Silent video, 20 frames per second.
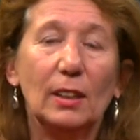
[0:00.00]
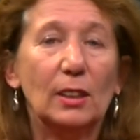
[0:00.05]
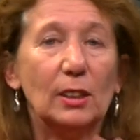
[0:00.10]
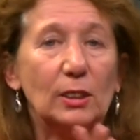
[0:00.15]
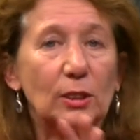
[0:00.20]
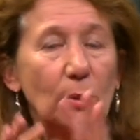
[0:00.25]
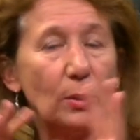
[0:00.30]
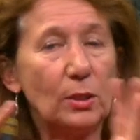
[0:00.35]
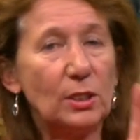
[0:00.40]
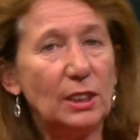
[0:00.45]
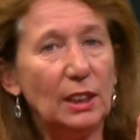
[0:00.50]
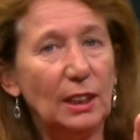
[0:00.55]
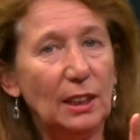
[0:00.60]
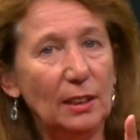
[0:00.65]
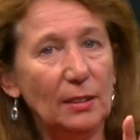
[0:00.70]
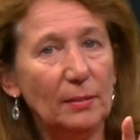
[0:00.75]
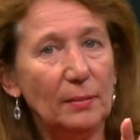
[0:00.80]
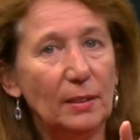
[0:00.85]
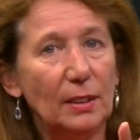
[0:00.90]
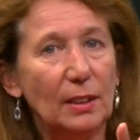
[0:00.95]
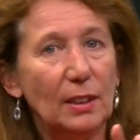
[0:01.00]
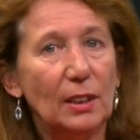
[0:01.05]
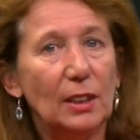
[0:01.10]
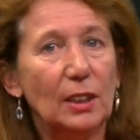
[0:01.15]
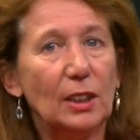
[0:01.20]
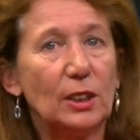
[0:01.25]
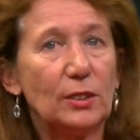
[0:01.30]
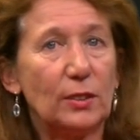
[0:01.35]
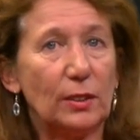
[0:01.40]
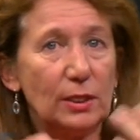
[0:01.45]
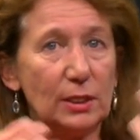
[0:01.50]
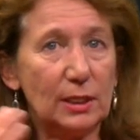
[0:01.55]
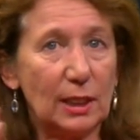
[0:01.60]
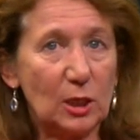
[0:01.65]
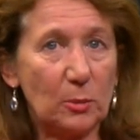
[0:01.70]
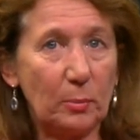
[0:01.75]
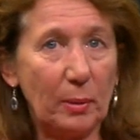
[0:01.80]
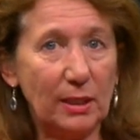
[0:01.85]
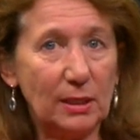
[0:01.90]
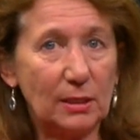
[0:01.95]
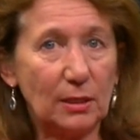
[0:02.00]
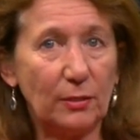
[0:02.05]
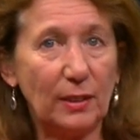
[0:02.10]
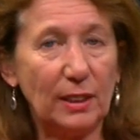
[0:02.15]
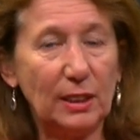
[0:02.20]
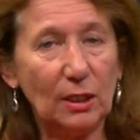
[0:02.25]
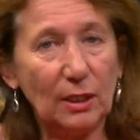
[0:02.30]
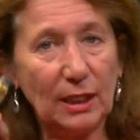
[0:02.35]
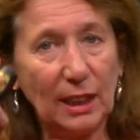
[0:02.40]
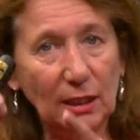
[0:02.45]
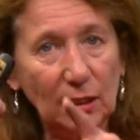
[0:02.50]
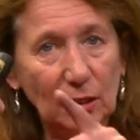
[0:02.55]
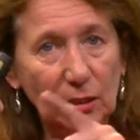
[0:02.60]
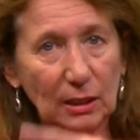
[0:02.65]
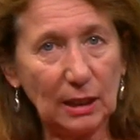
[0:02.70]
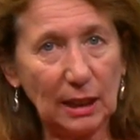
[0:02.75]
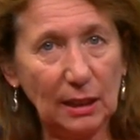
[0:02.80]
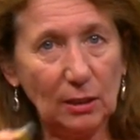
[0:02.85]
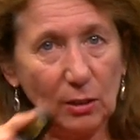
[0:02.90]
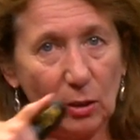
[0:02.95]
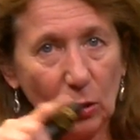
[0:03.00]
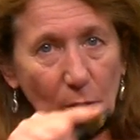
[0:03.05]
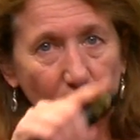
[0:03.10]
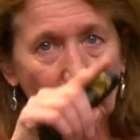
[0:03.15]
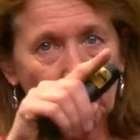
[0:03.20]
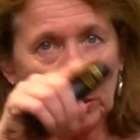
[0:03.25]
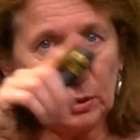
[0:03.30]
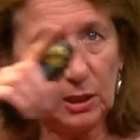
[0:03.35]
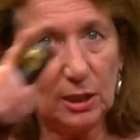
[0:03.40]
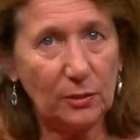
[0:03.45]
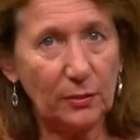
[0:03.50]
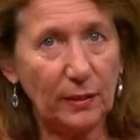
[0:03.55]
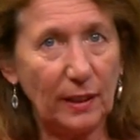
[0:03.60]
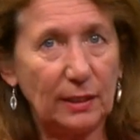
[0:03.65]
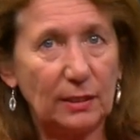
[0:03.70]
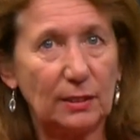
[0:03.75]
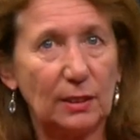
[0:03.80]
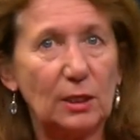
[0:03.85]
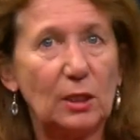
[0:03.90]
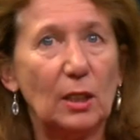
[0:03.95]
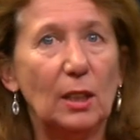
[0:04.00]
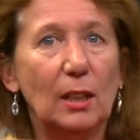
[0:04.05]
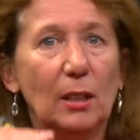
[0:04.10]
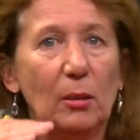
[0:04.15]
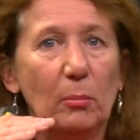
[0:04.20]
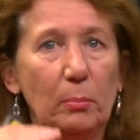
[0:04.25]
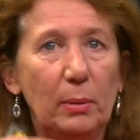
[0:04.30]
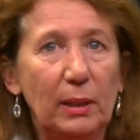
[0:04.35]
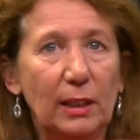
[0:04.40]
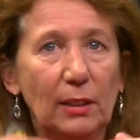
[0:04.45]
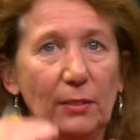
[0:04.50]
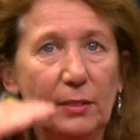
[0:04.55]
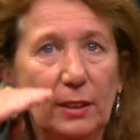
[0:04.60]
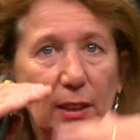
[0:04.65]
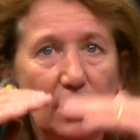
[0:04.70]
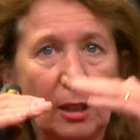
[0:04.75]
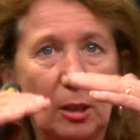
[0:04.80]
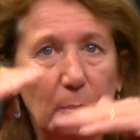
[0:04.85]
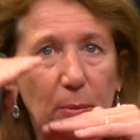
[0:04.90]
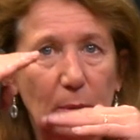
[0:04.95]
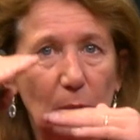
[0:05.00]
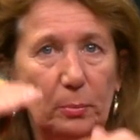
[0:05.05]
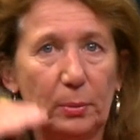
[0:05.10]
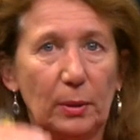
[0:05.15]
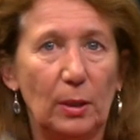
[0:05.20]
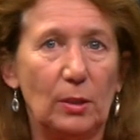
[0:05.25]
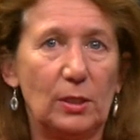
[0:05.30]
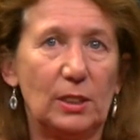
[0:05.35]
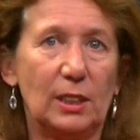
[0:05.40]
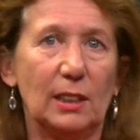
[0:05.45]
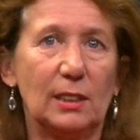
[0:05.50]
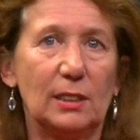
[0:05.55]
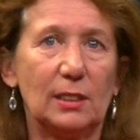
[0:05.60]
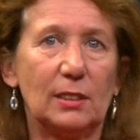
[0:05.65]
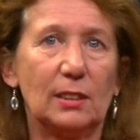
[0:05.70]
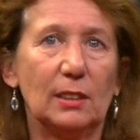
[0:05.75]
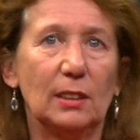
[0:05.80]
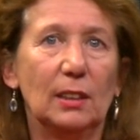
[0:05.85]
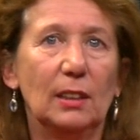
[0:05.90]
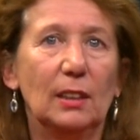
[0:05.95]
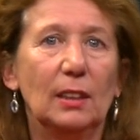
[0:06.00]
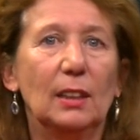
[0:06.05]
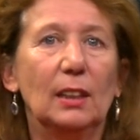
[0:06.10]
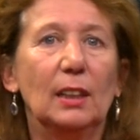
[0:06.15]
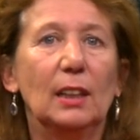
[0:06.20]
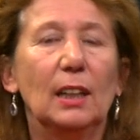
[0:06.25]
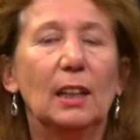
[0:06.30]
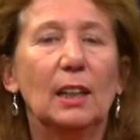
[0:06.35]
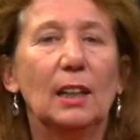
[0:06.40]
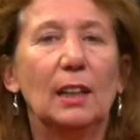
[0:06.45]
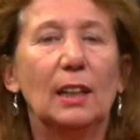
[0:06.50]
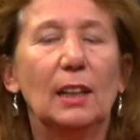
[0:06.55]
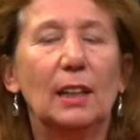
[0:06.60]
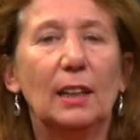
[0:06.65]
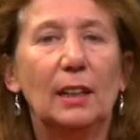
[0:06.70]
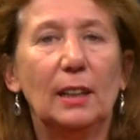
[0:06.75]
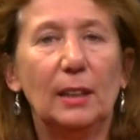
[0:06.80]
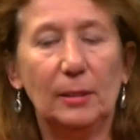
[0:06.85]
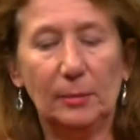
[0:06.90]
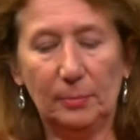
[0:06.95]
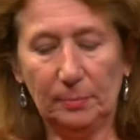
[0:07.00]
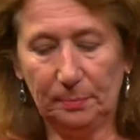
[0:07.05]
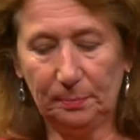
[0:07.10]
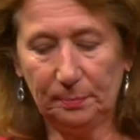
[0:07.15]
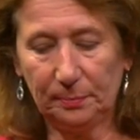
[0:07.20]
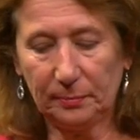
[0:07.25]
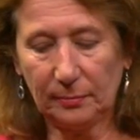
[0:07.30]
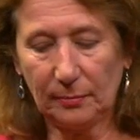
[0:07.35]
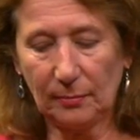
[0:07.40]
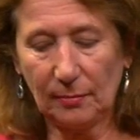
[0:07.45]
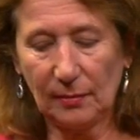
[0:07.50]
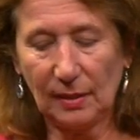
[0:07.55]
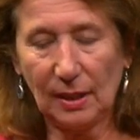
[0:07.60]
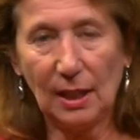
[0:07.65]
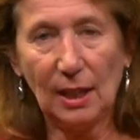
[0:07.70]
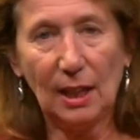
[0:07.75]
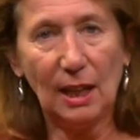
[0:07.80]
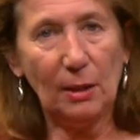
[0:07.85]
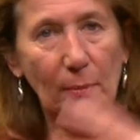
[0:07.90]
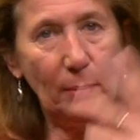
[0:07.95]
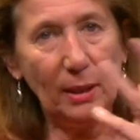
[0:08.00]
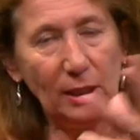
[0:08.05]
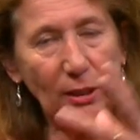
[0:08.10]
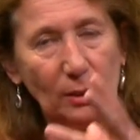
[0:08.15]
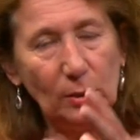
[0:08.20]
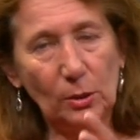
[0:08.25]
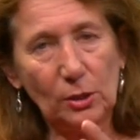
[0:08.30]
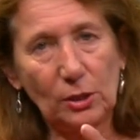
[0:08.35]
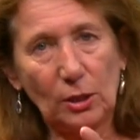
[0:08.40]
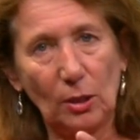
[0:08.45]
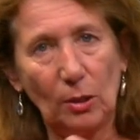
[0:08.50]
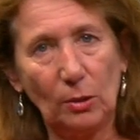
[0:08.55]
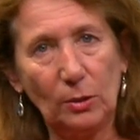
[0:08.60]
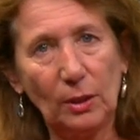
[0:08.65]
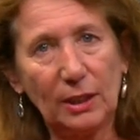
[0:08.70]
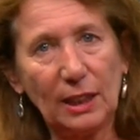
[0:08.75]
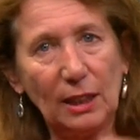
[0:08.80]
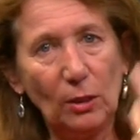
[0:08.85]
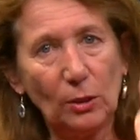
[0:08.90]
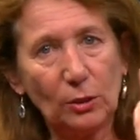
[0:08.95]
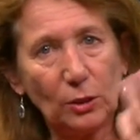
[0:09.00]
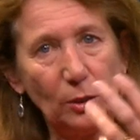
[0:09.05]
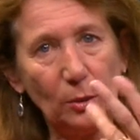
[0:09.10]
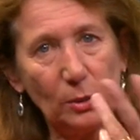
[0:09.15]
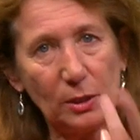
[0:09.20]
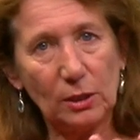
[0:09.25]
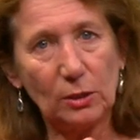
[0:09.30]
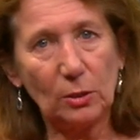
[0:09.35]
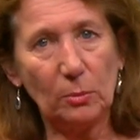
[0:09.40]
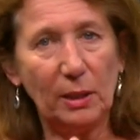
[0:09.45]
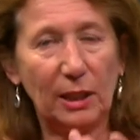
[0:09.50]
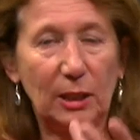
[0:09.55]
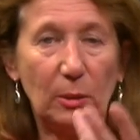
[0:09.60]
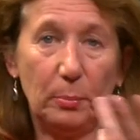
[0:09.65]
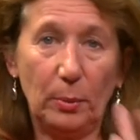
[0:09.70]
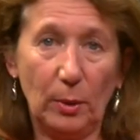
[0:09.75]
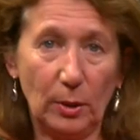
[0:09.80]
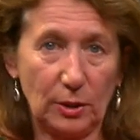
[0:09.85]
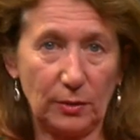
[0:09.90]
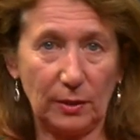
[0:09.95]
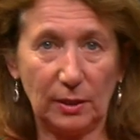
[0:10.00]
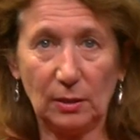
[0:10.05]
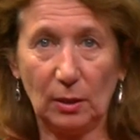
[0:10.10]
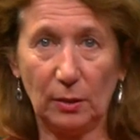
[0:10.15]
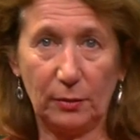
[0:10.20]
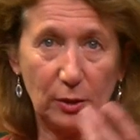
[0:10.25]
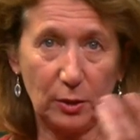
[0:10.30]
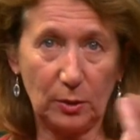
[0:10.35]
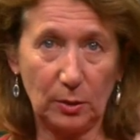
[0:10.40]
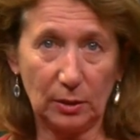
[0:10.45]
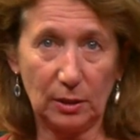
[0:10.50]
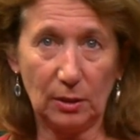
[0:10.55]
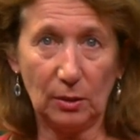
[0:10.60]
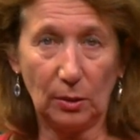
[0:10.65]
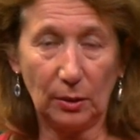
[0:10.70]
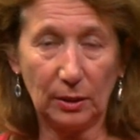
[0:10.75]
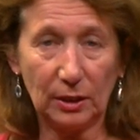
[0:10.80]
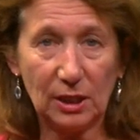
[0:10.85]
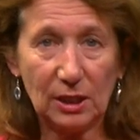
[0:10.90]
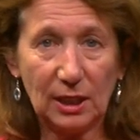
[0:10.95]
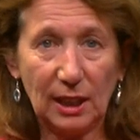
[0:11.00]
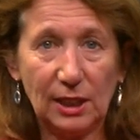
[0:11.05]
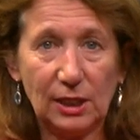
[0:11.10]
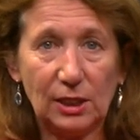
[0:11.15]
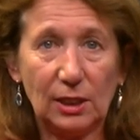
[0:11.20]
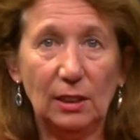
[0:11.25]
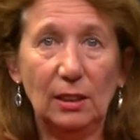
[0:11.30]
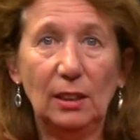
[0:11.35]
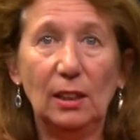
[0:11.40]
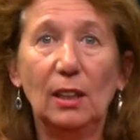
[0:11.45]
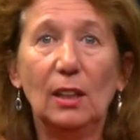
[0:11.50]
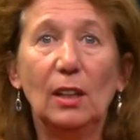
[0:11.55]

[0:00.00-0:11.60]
So you see, trust is expensive, and you can go through these factors, building up your process. And when you do so, you can also use it to make a portrait of a certain organization,